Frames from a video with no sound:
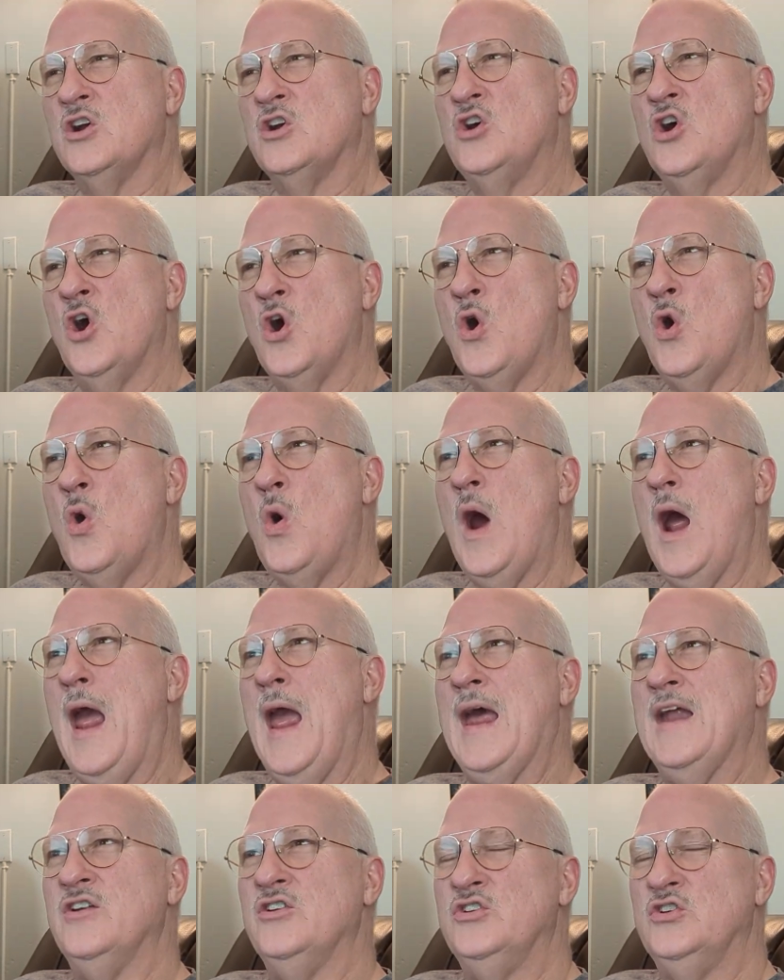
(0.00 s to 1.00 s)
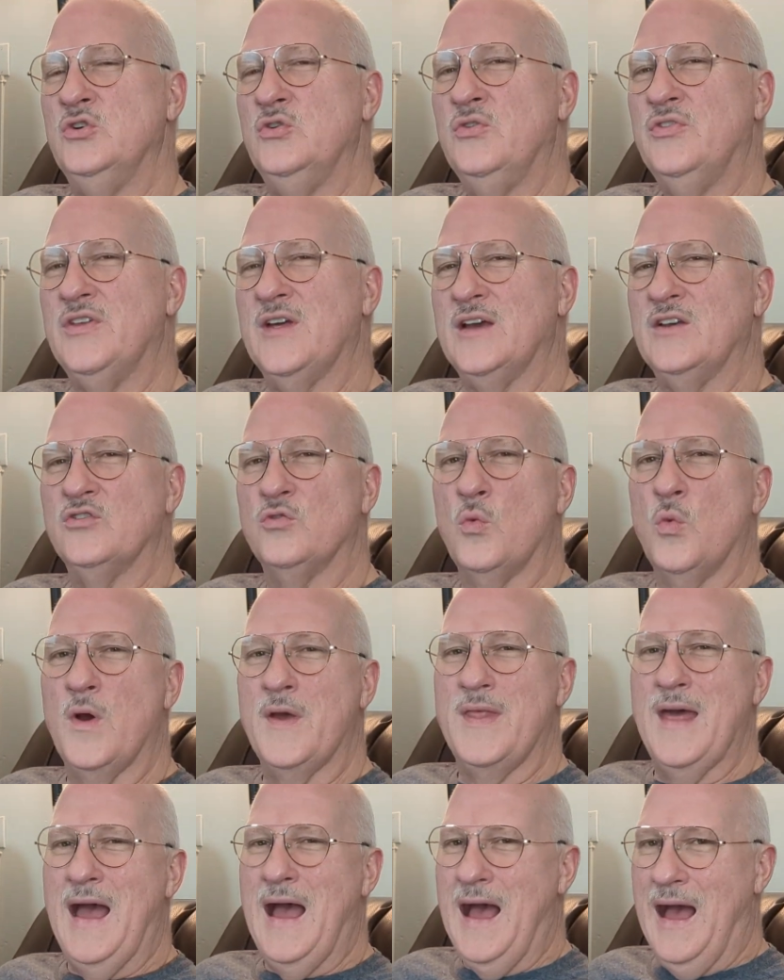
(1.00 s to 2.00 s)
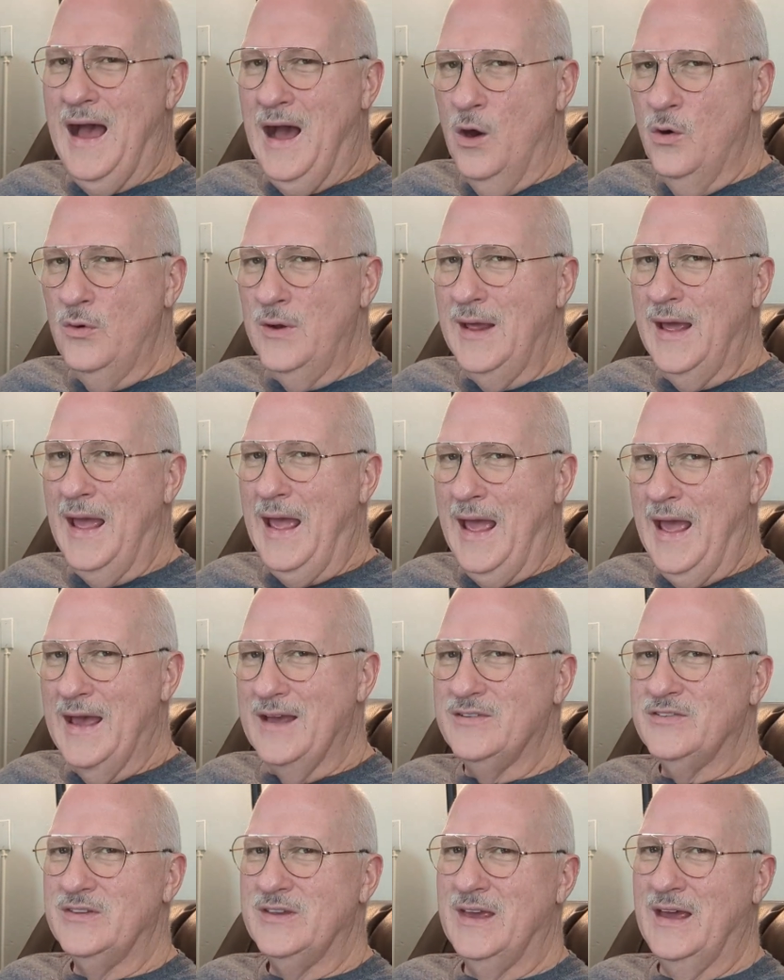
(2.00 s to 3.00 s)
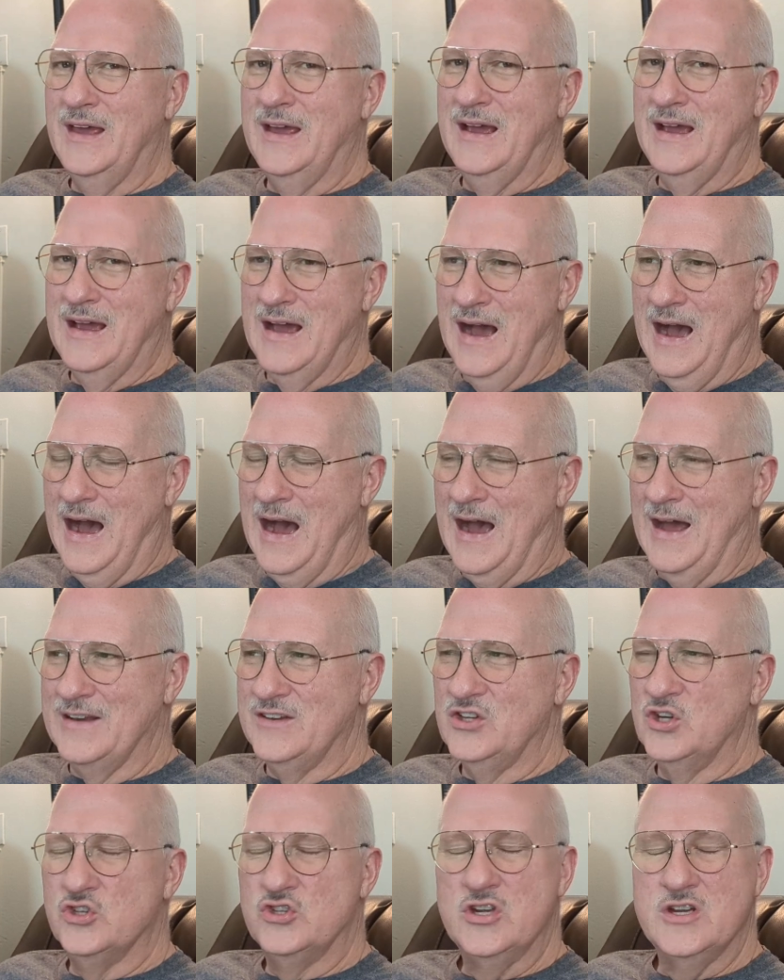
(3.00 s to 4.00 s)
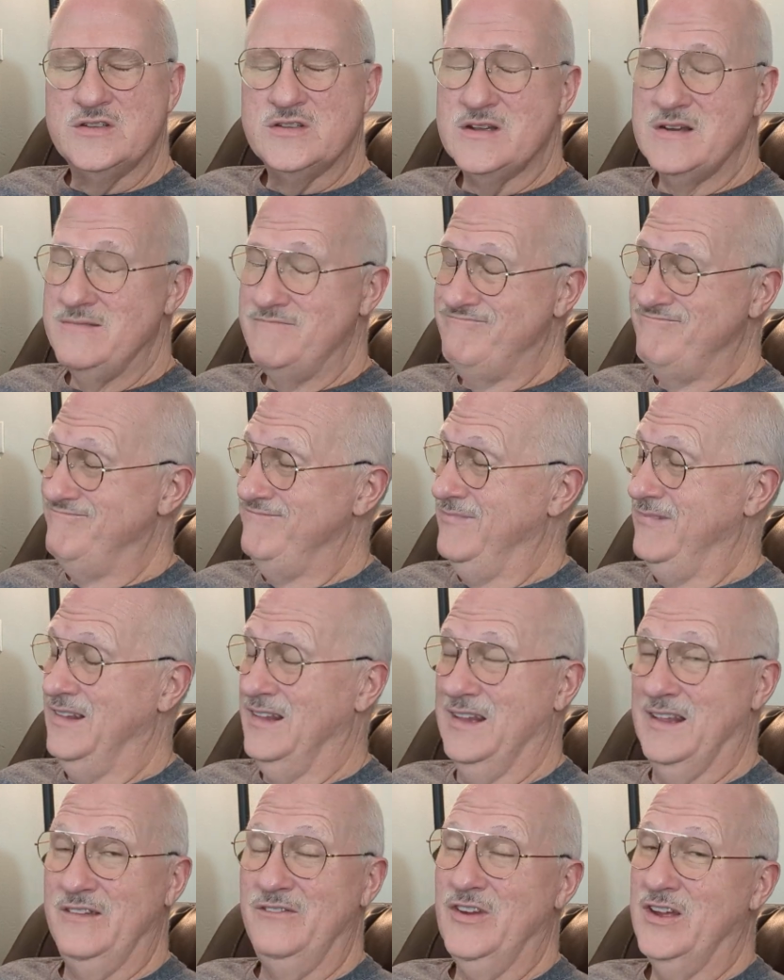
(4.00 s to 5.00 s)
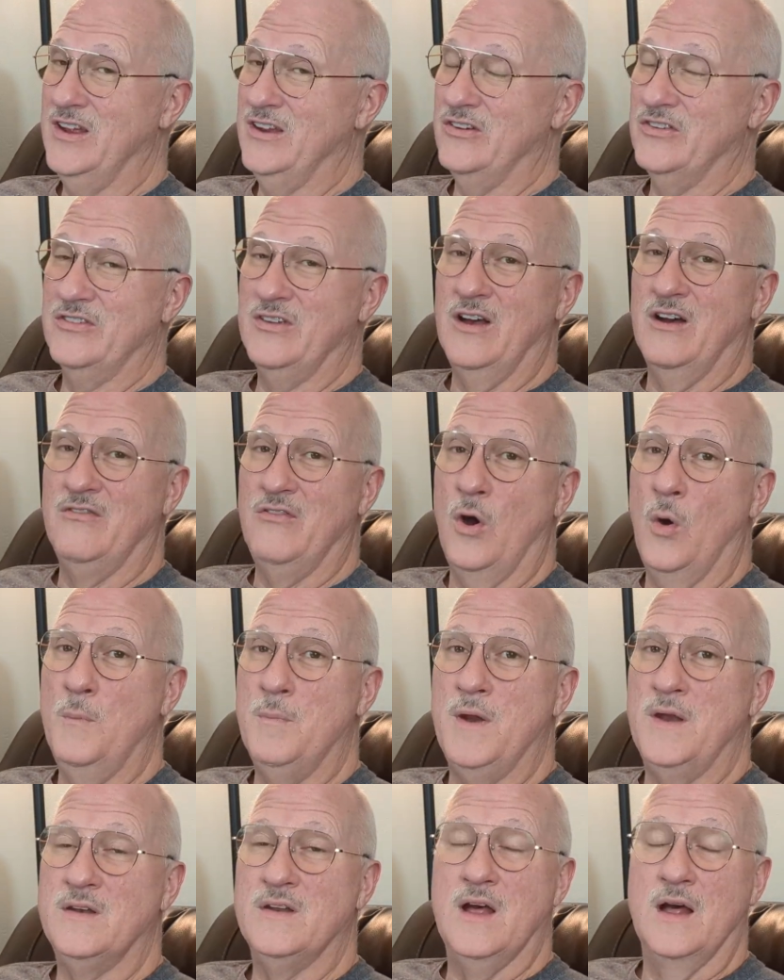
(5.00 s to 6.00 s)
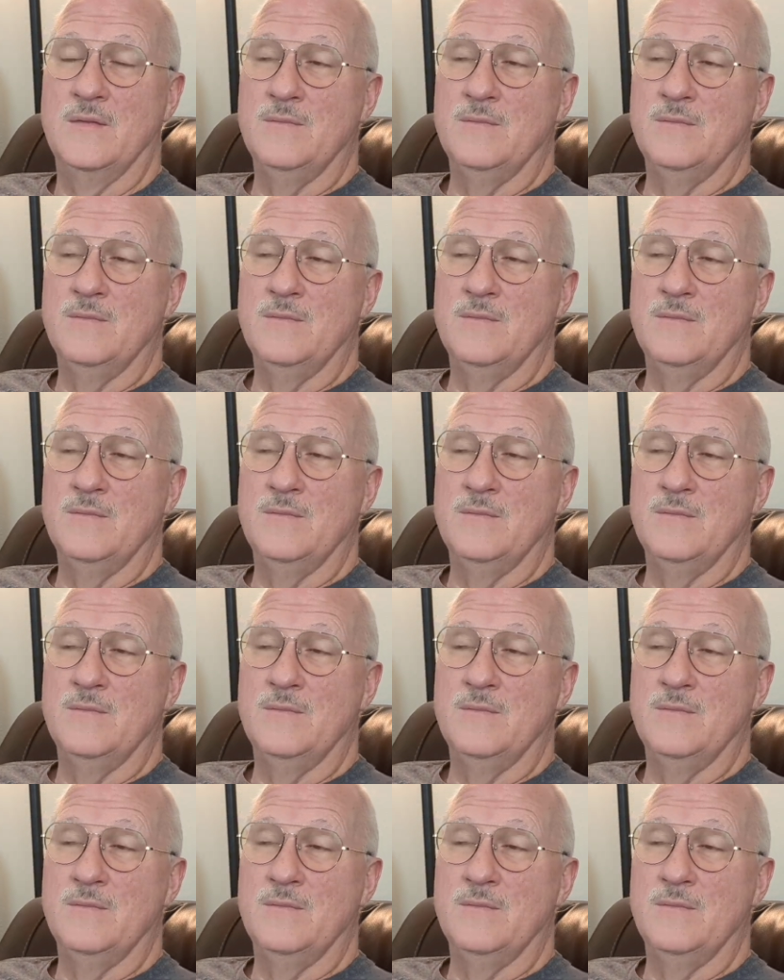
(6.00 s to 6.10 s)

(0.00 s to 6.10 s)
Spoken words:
go and do things without asking God, you're just leaving yourself open.